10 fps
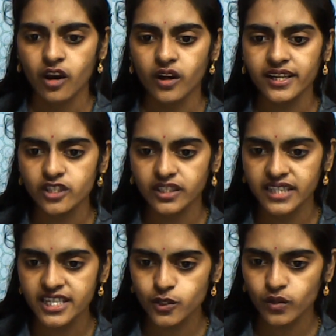Okay, so
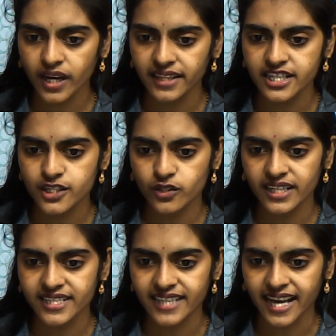this 2 and this 2
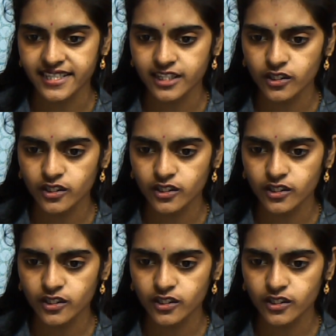gets cancelled.